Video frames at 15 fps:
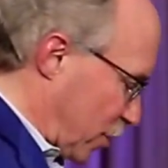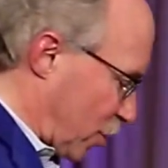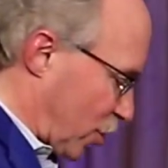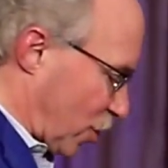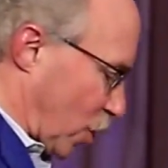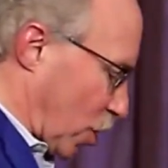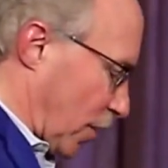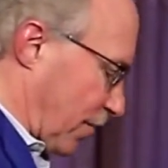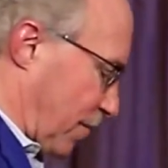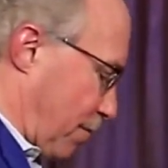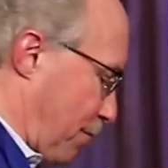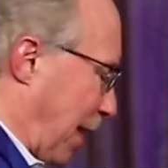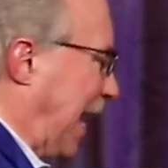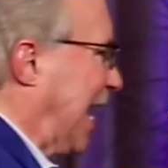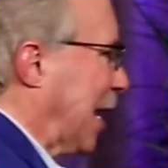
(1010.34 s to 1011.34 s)
and
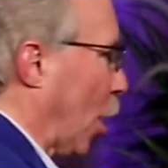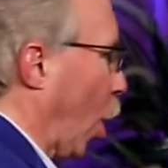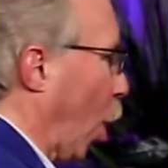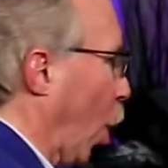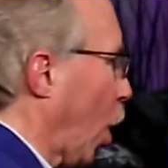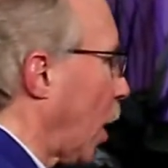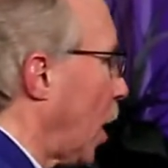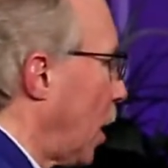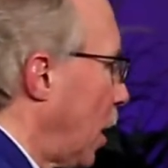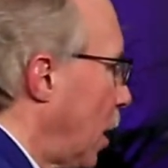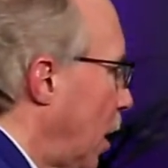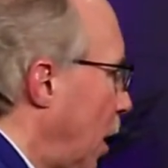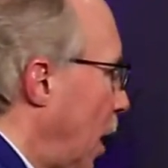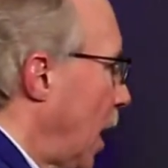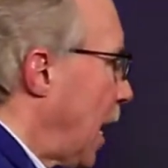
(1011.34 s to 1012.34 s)
served Baal
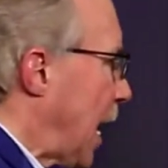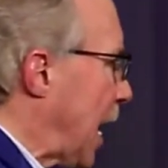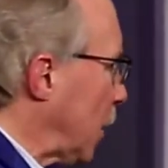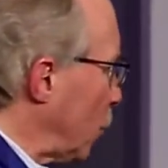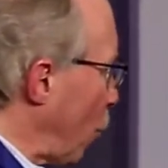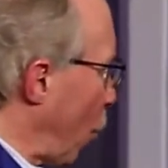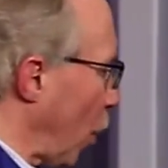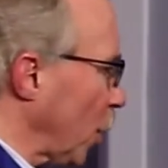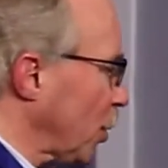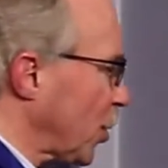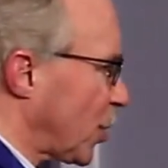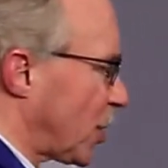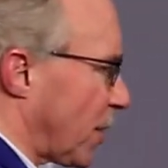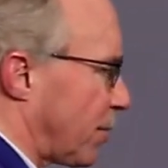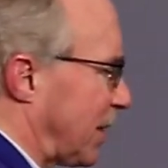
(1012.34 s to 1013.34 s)
and
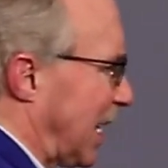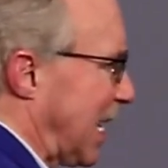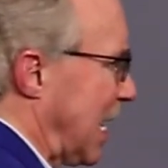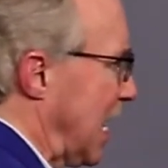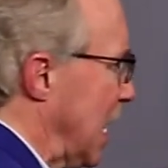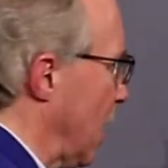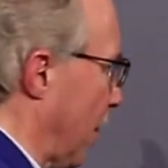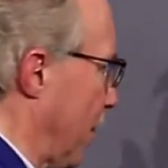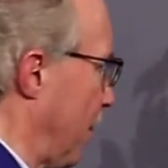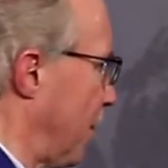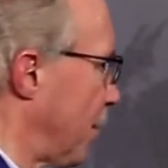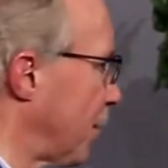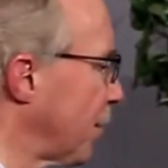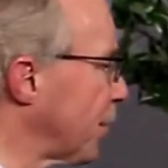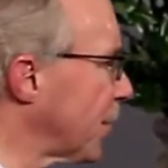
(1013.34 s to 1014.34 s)
worshiped him.
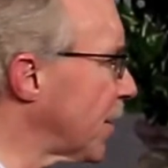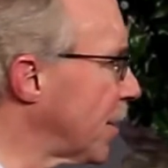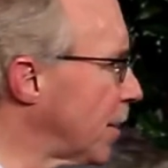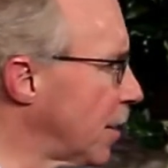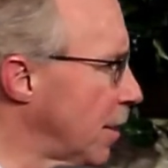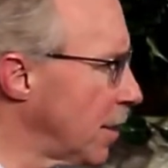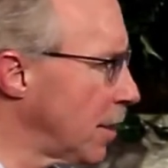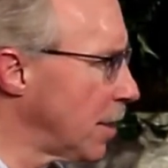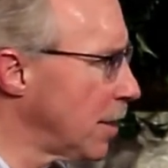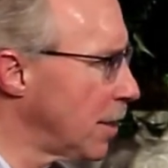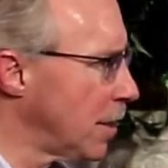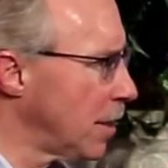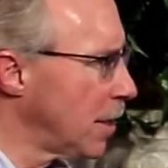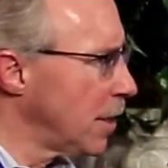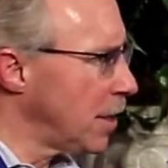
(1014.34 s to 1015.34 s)

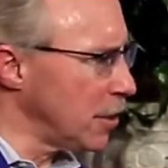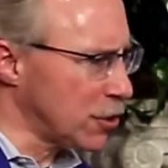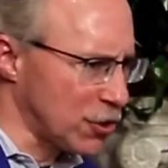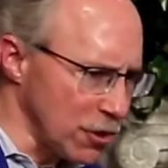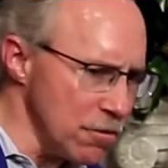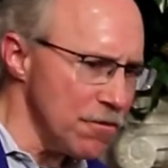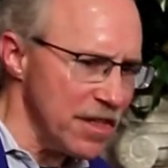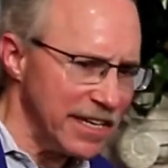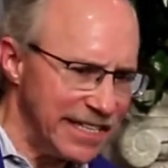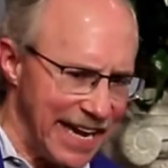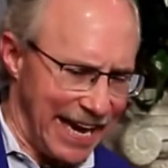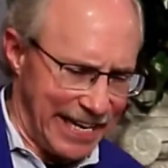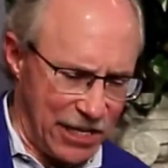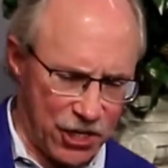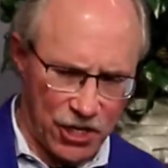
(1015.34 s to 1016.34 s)
He drew the
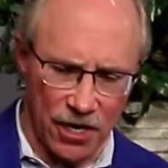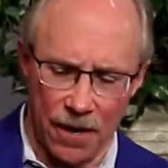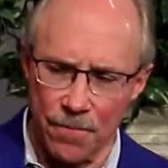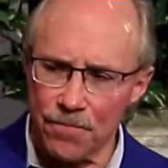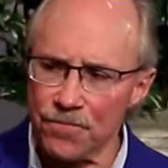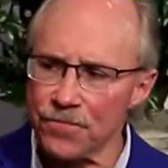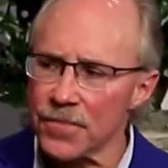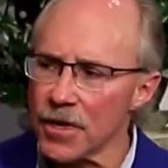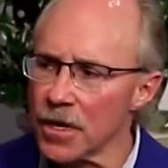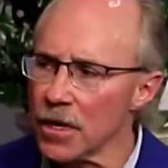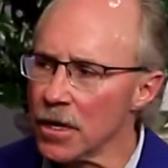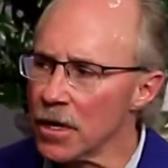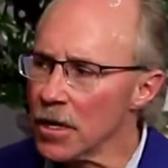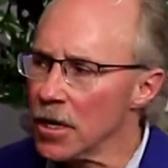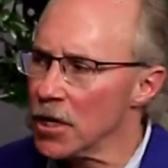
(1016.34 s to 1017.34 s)
nation
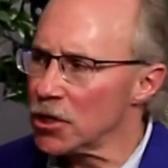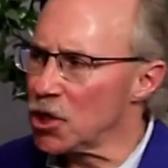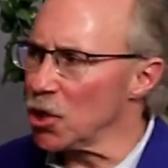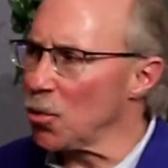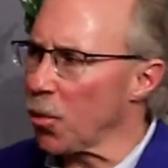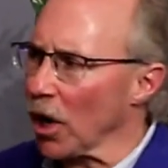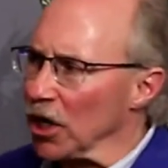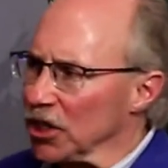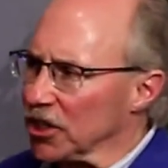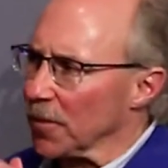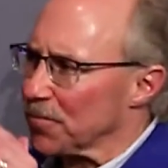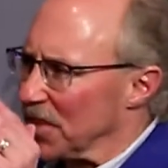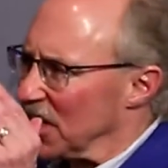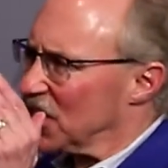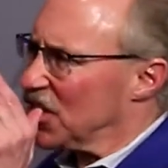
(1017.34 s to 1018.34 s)
to
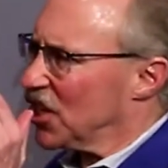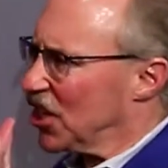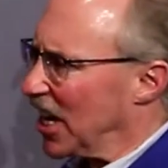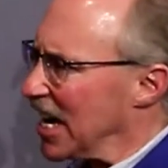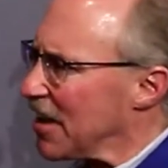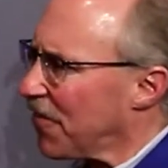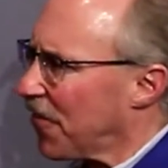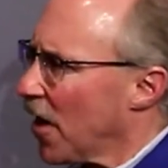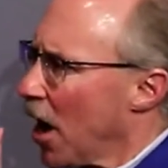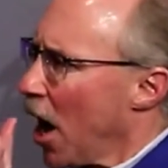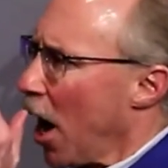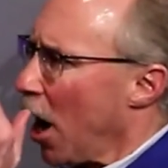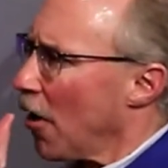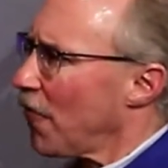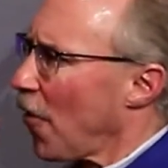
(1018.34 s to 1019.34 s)
worship the chief
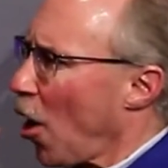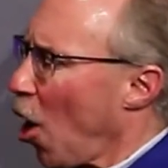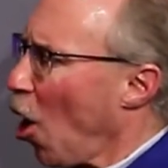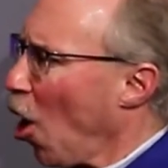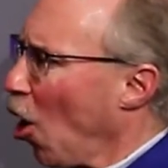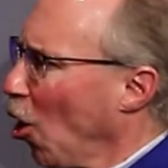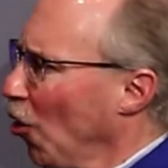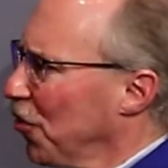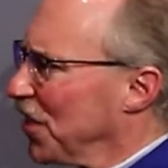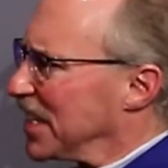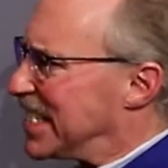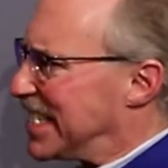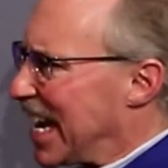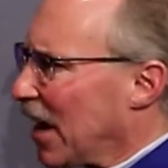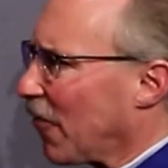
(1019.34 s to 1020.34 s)
of all
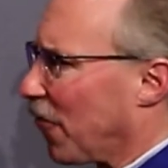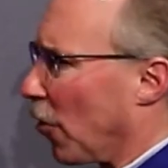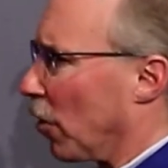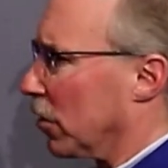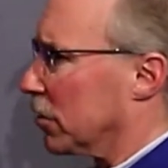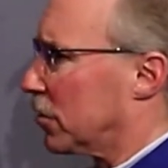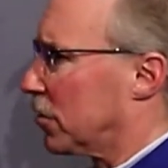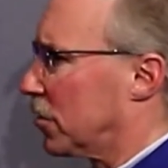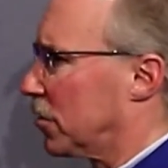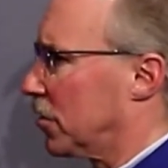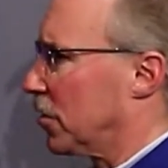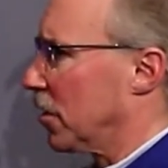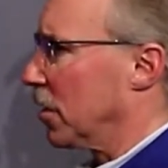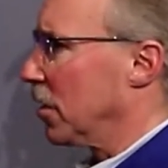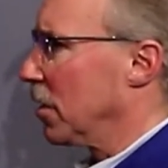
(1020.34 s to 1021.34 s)
the devils.
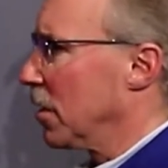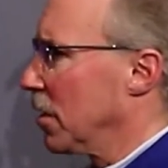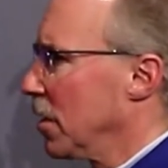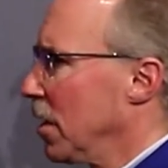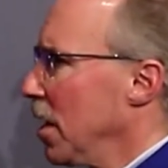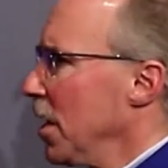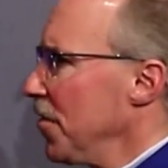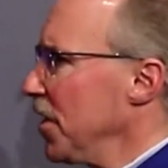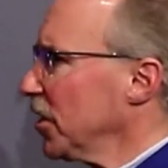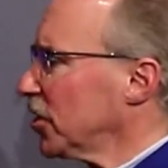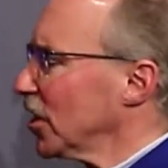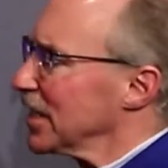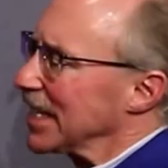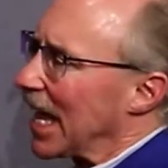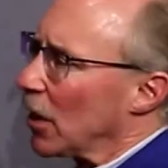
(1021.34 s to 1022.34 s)

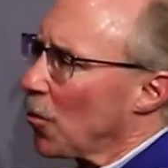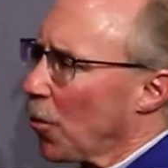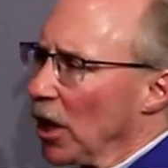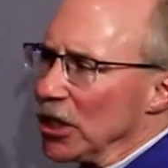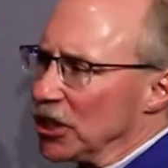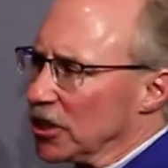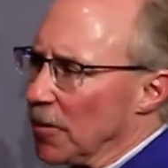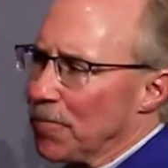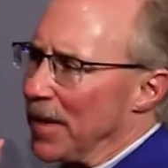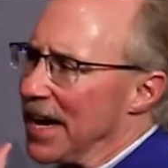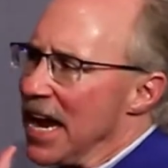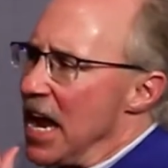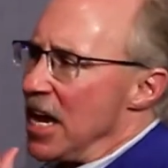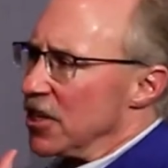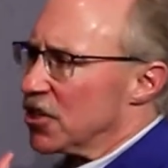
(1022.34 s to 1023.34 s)
This is like
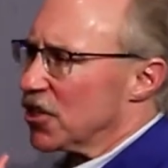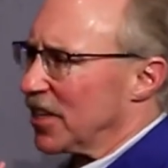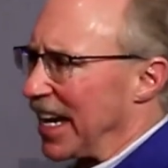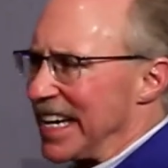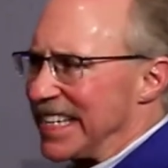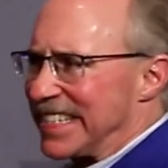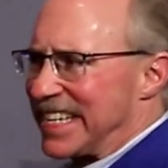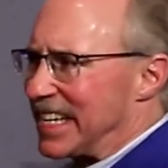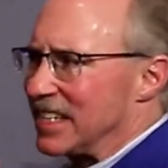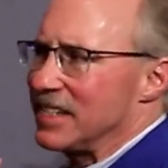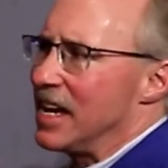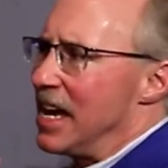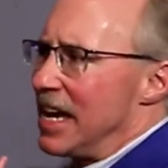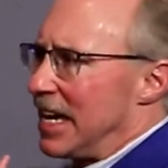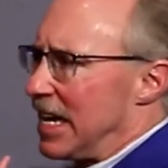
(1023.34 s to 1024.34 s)
worshiping Satan